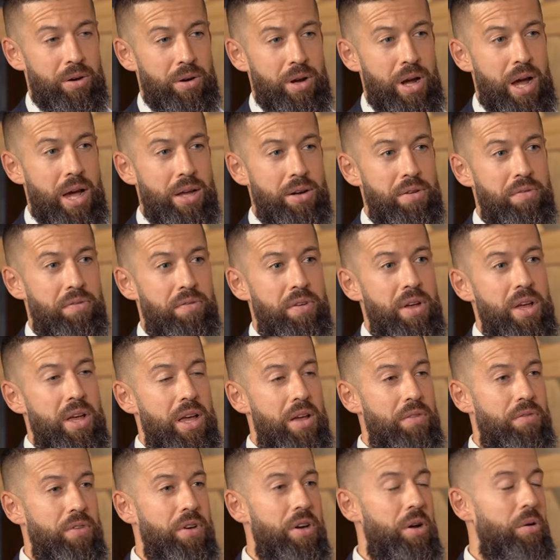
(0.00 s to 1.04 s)
Right?
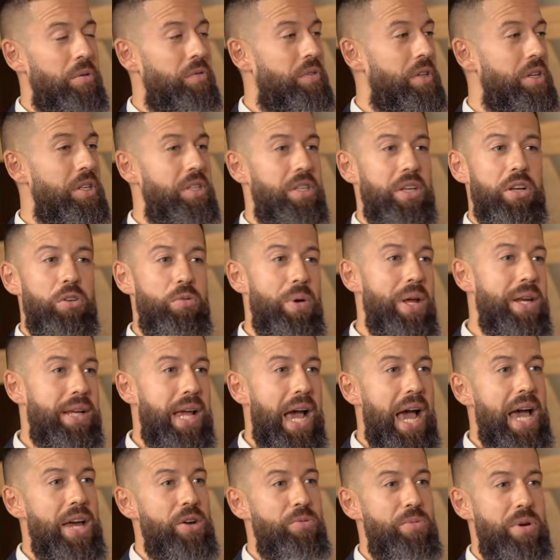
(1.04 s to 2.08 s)
If you know, if there's a great
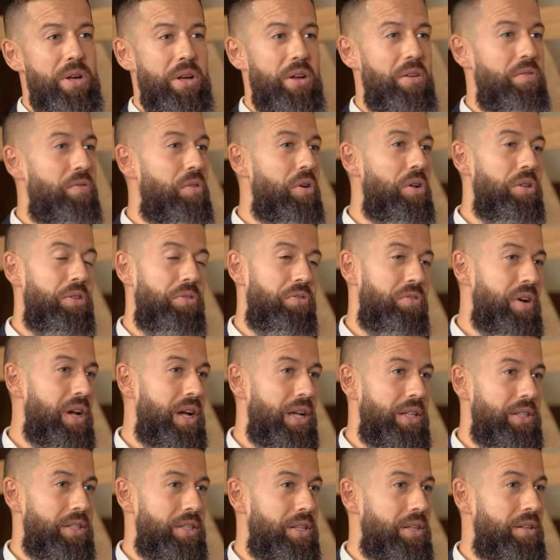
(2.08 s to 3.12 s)
gathering of old
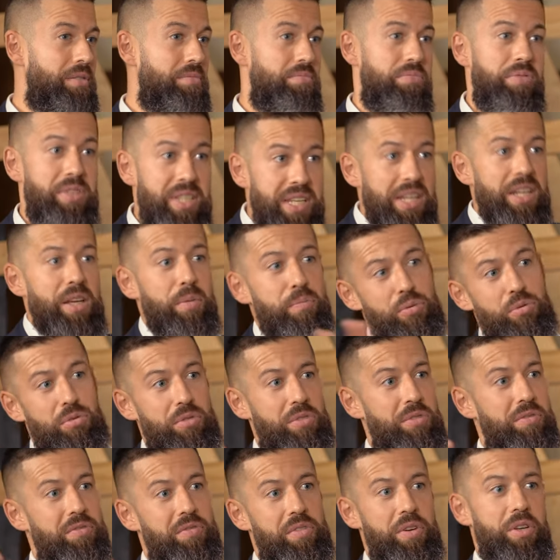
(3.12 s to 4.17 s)
friends in Singapore,
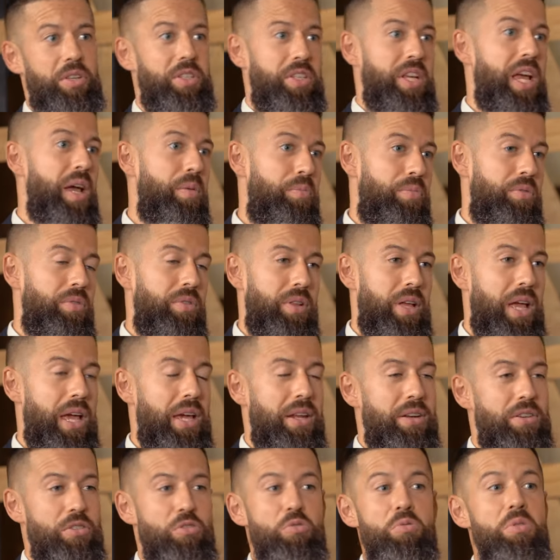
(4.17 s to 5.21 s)
for example,
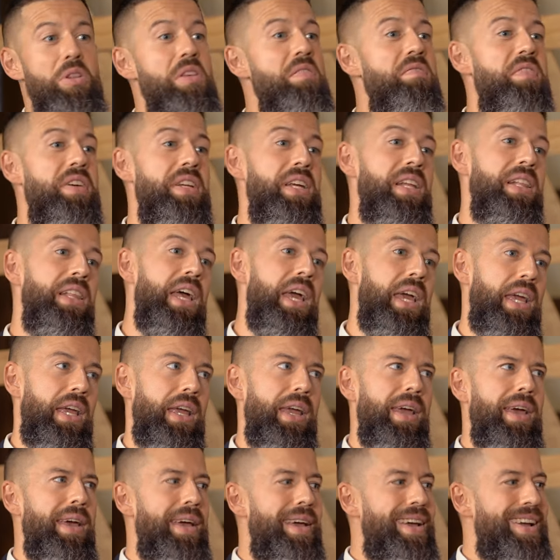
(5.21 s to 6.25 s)
and you live in
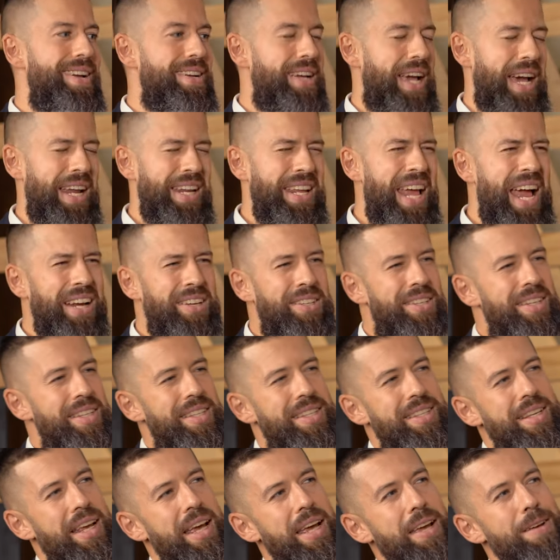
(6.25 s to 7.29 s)
LA, can you actually
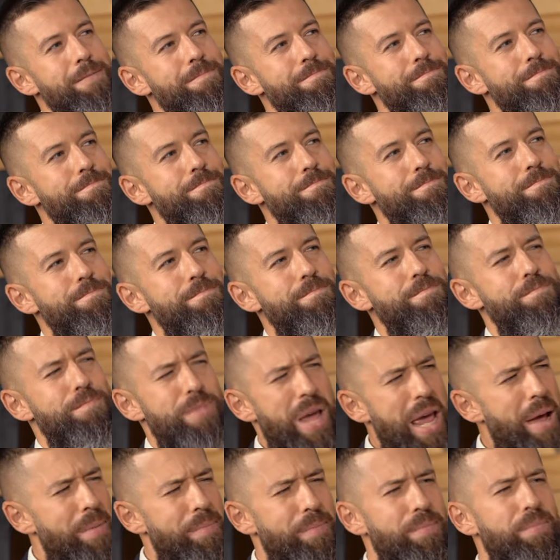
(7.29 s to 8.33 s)
say,
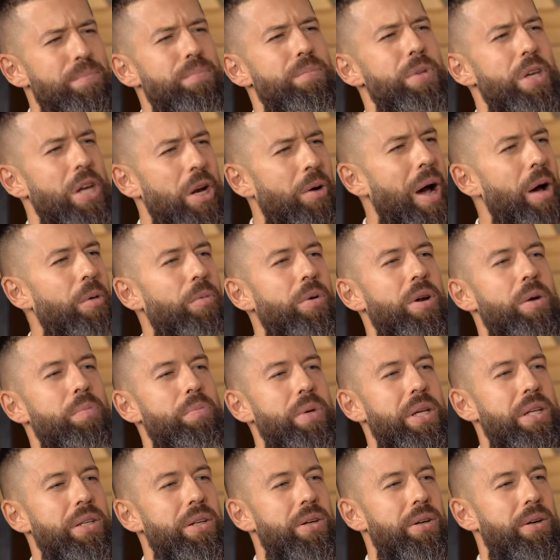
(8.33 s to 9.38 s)
yeah, you know, I want to
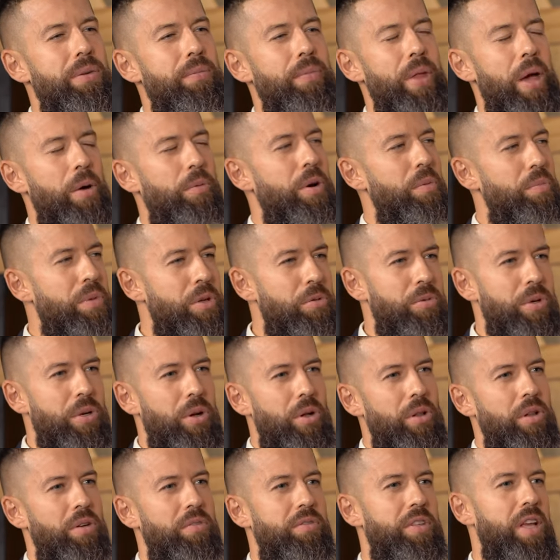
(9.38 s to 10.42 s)
be there. I want to be with
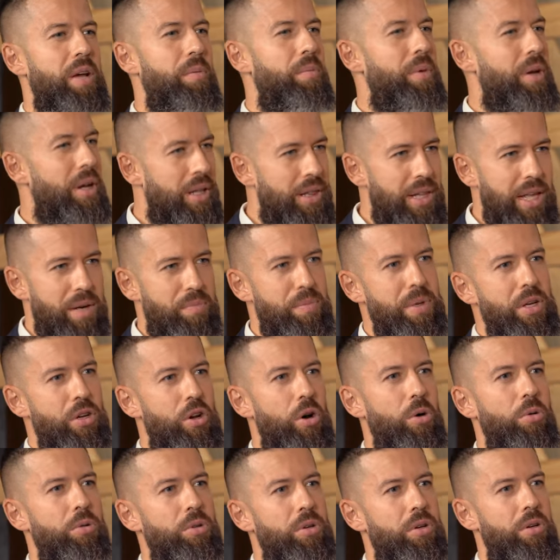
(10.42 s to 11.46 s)
all of them. Let me
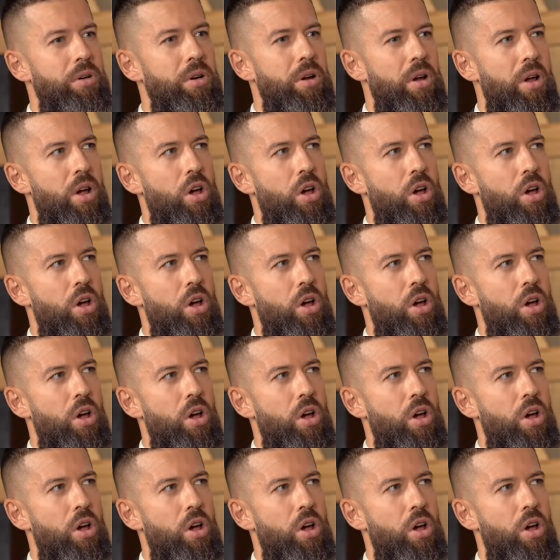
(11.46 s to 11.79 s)
go there.